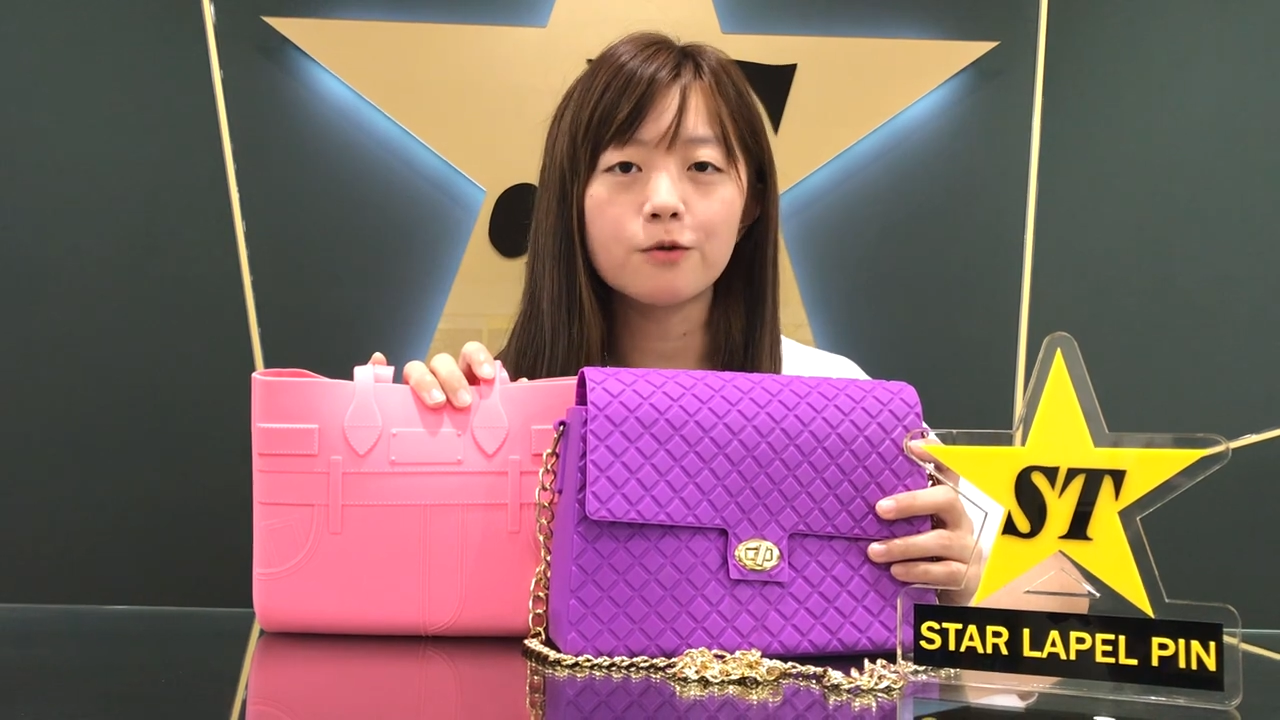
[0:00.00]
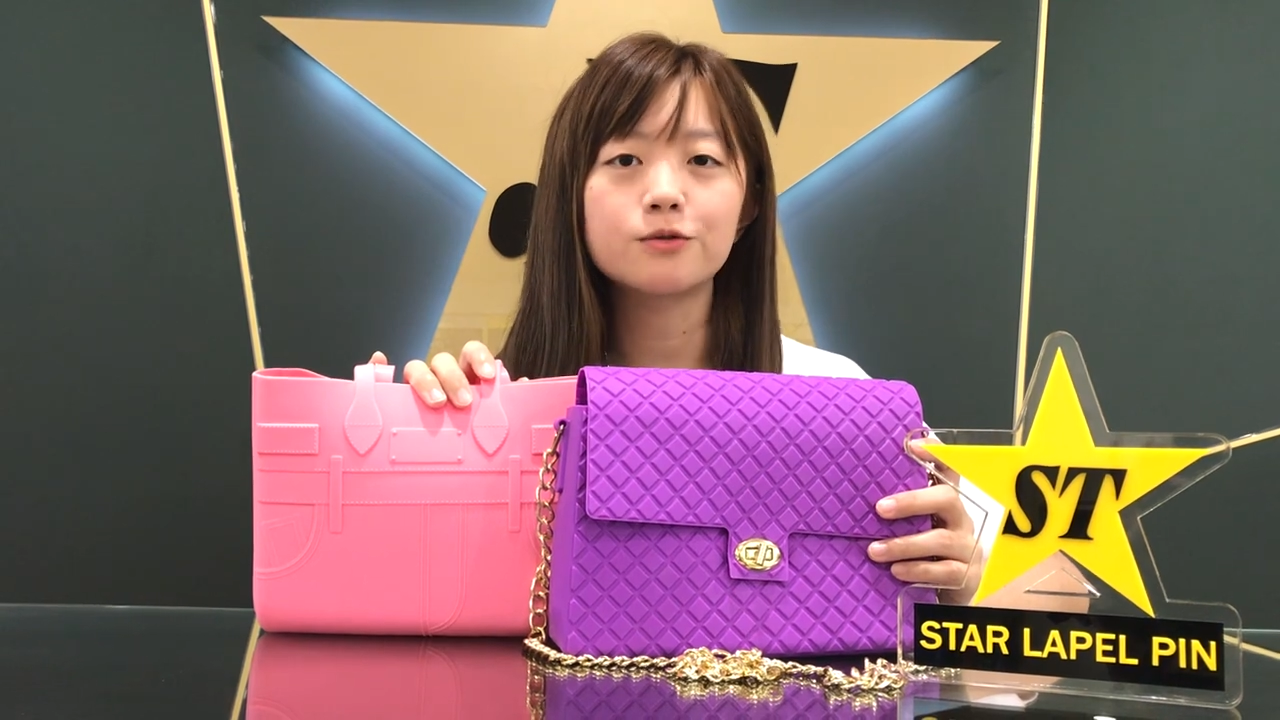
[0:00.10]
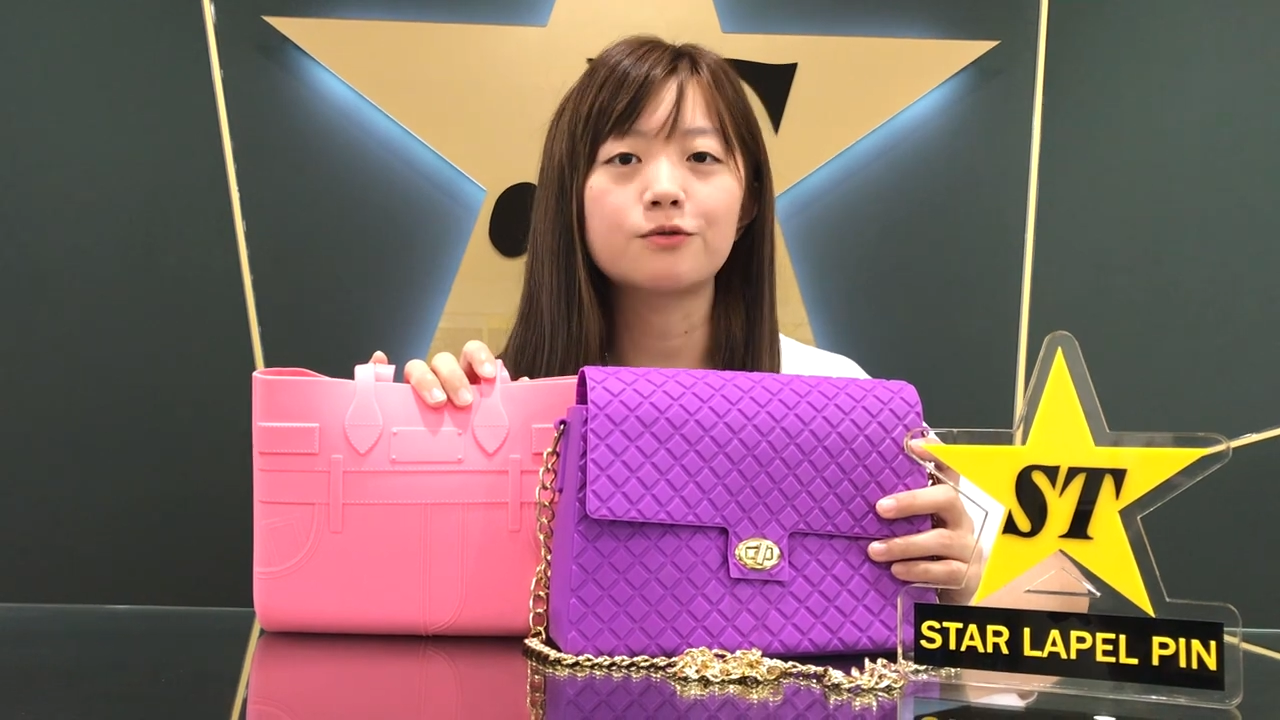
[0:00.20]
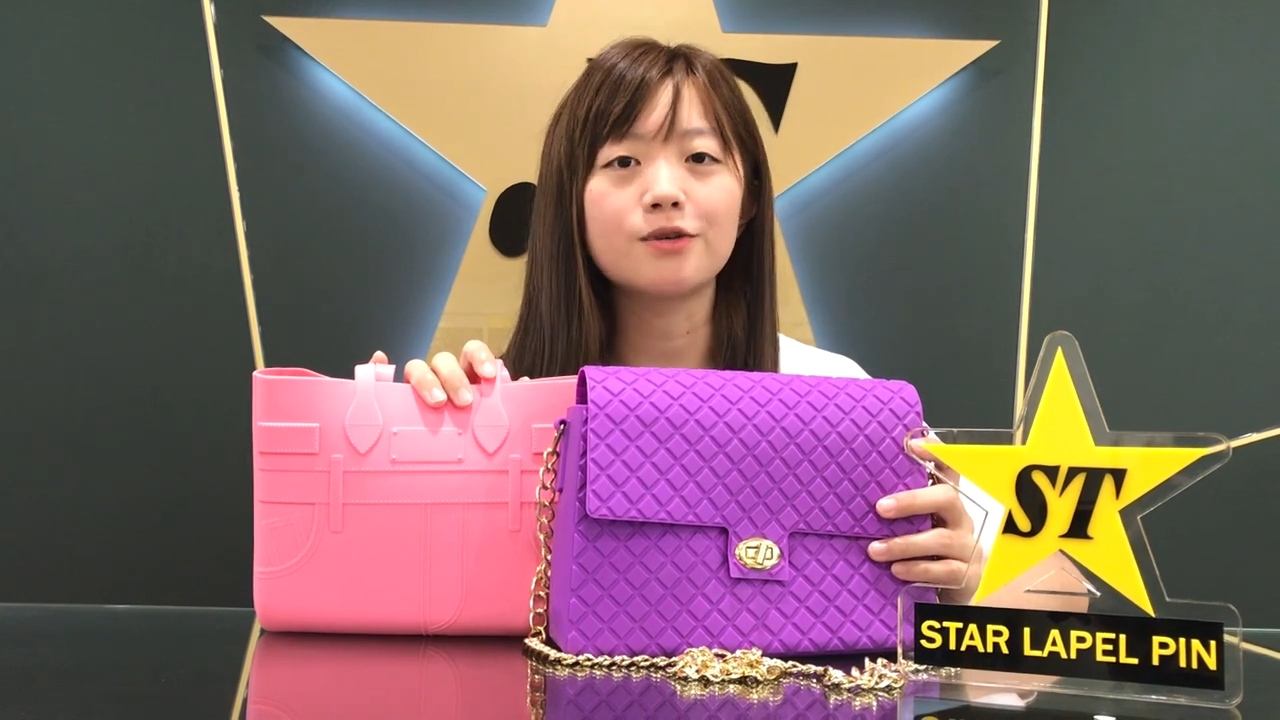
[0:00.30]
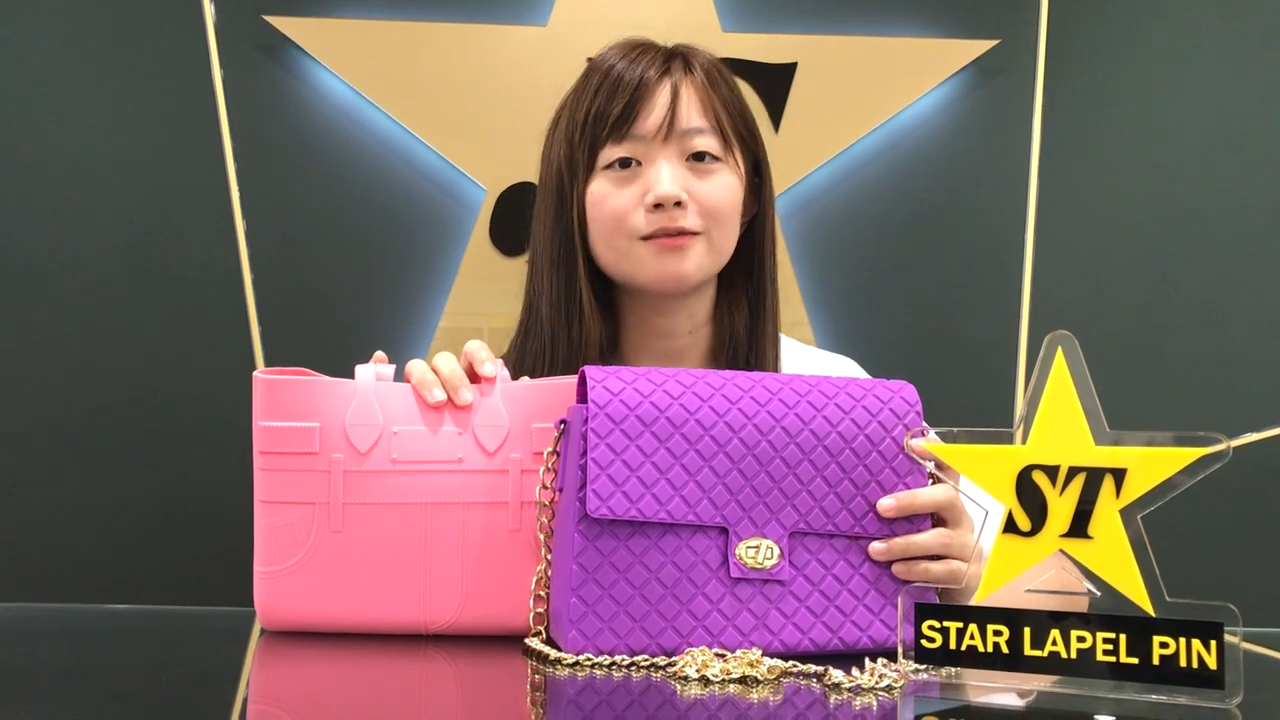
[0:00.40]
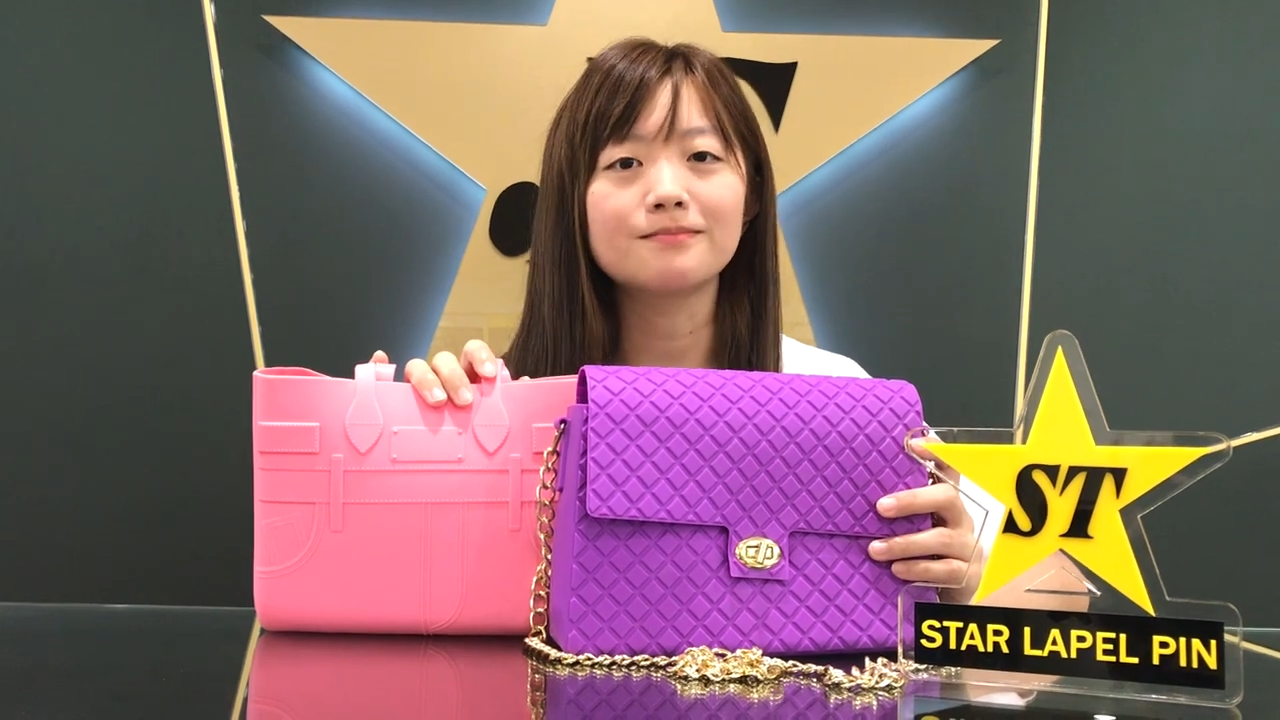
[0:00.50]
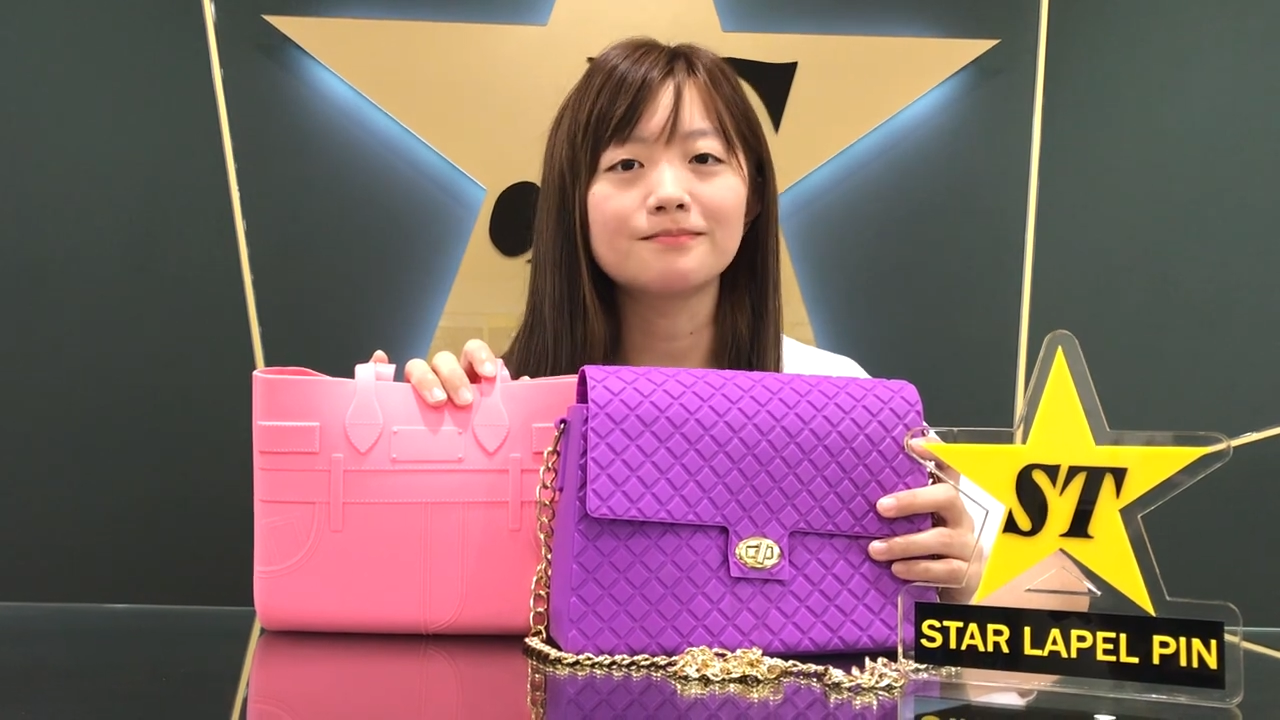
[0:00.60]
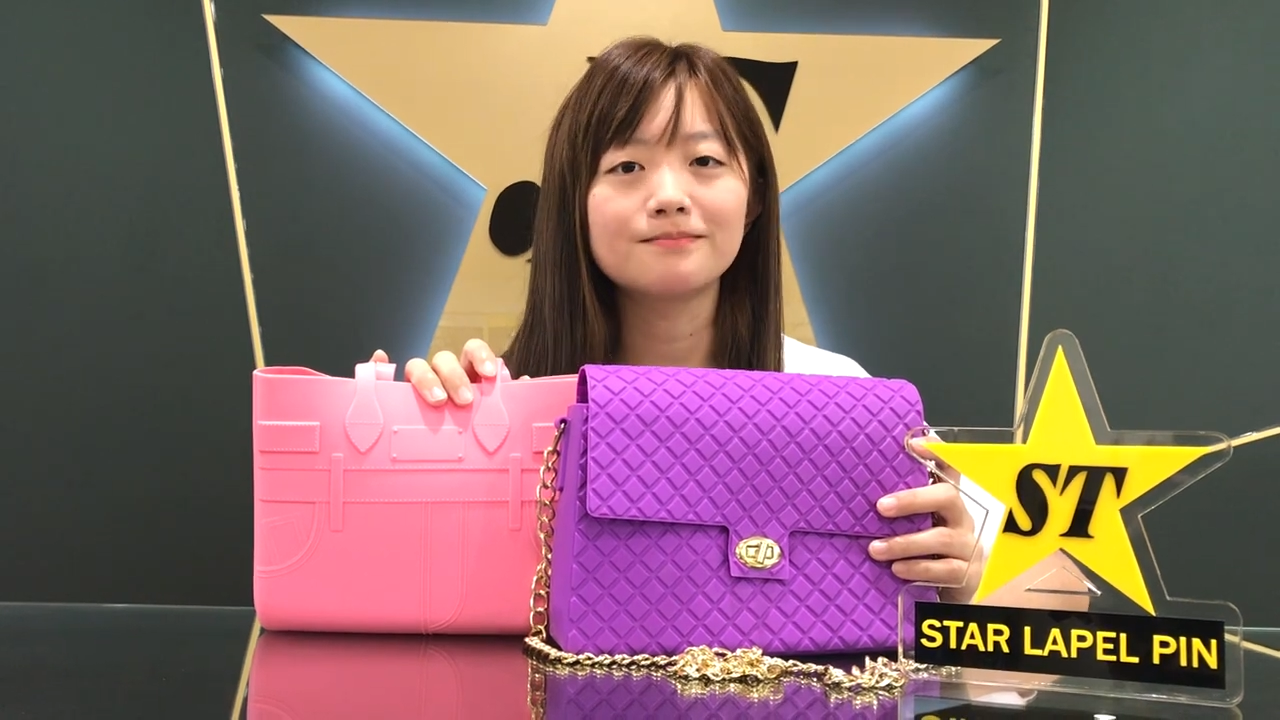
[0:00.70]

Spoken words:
ordering.